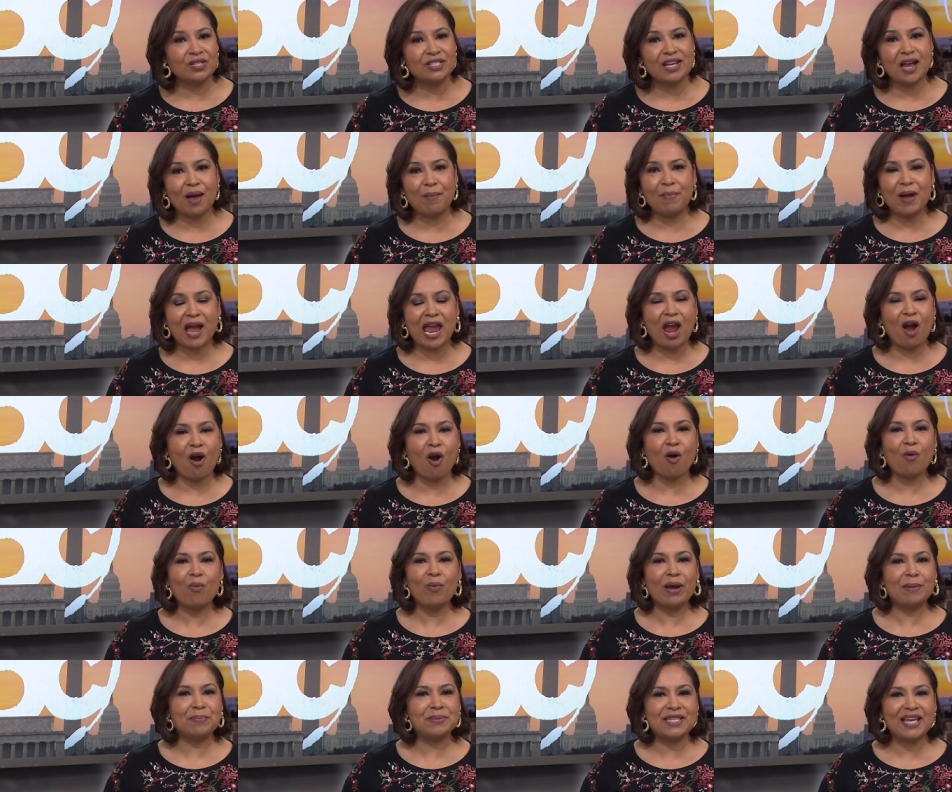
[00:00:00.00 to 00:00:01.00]
stop by our
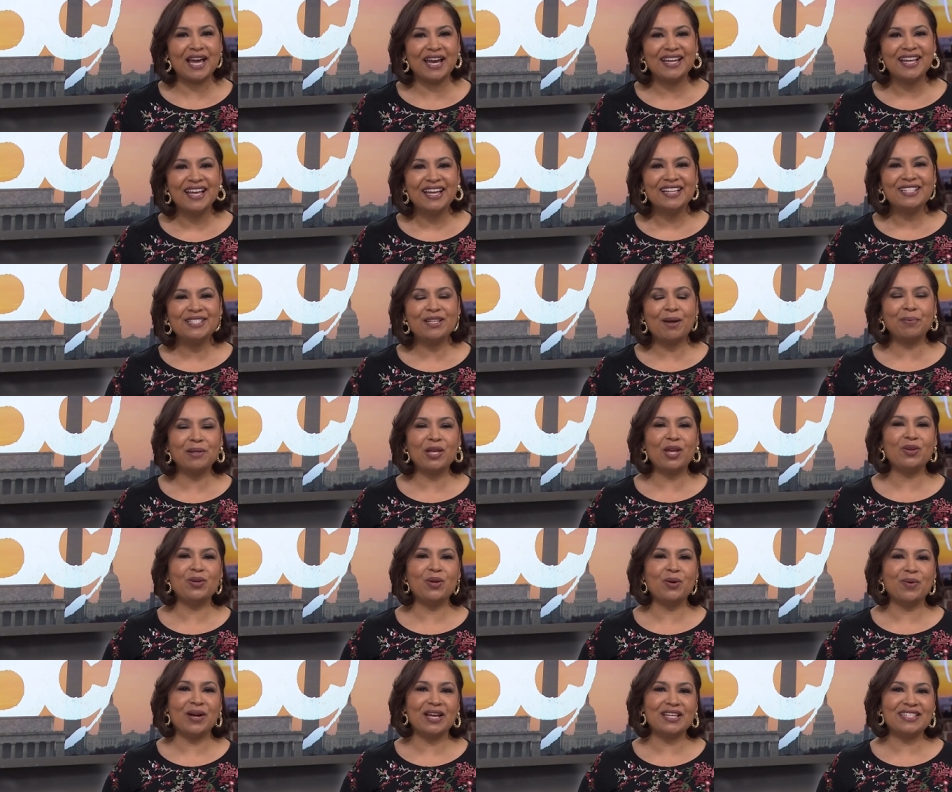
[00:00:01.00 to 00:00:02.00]
website,
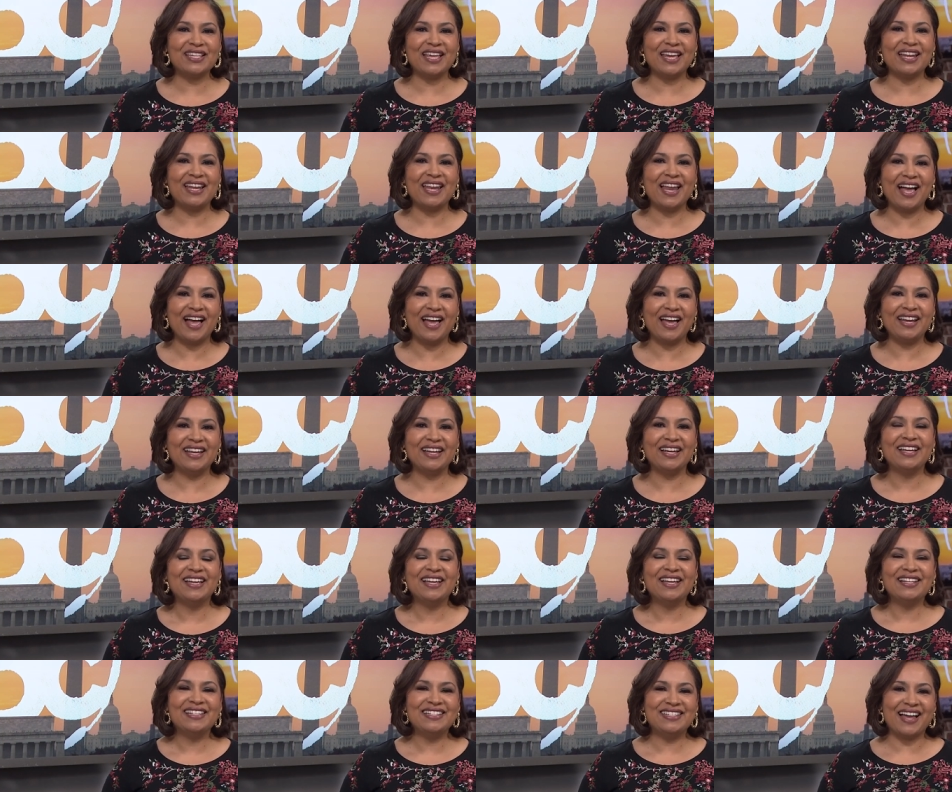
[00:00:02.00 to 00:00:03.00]
WUSA9.com.
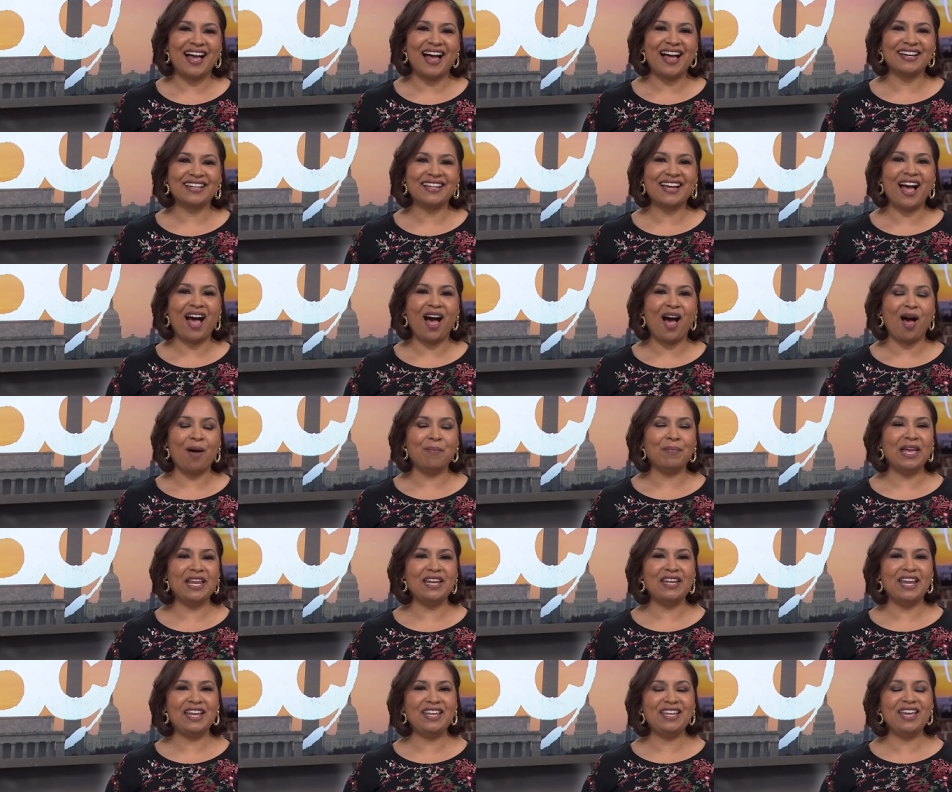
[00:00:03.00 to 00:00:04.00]

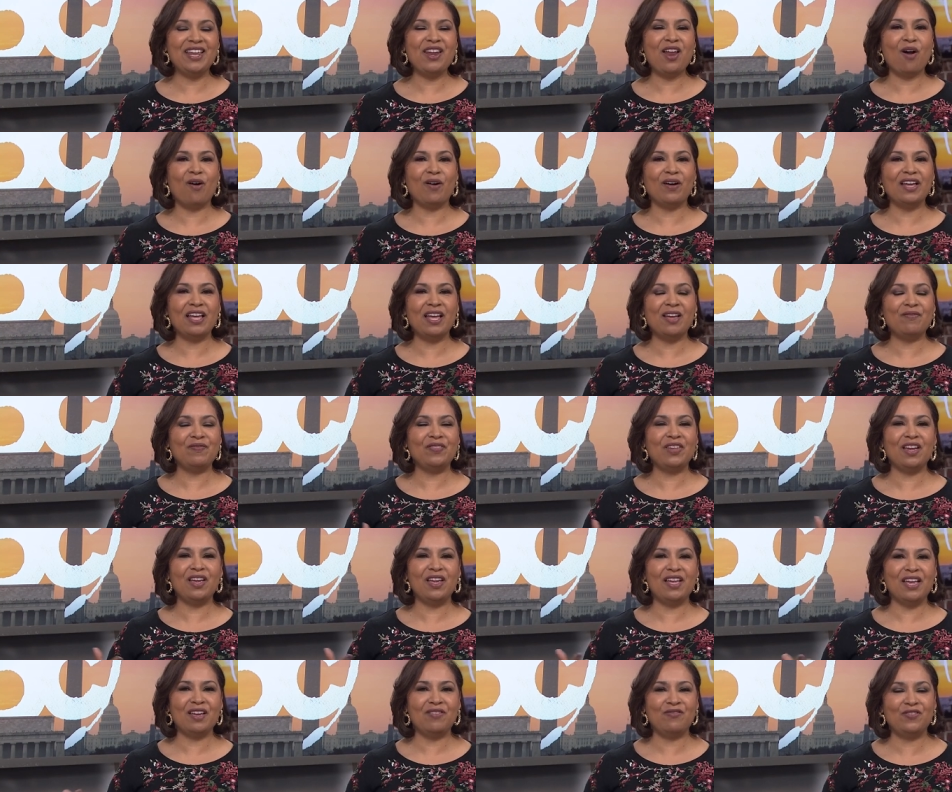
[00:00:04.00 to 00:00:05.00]
And you know, if,
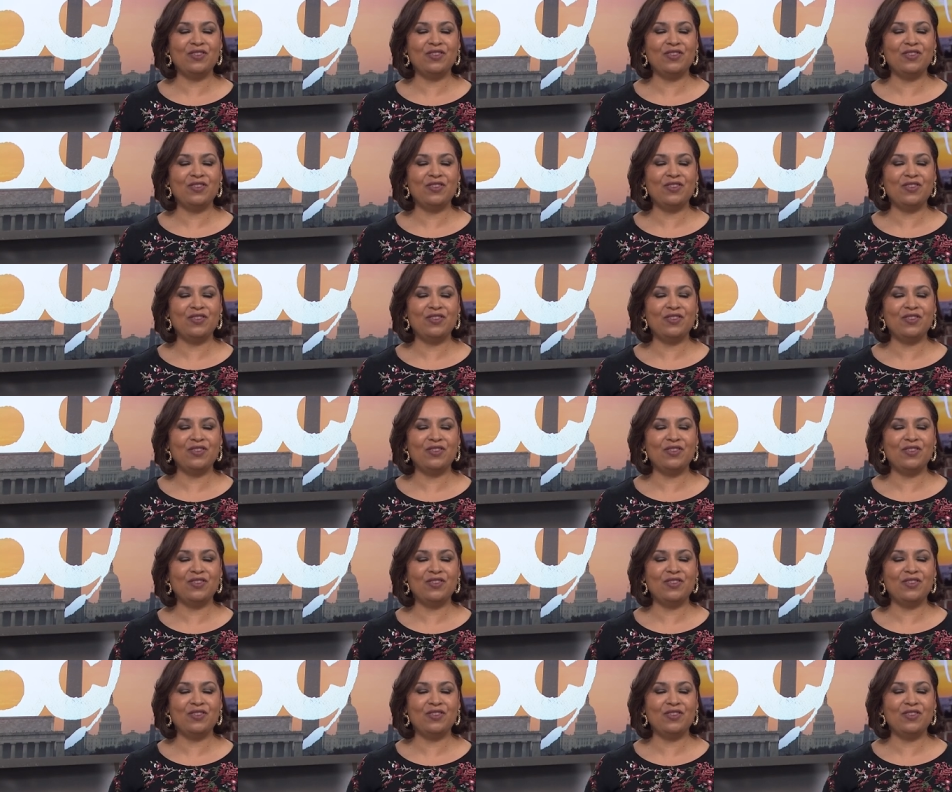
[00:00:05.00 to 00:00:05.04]
if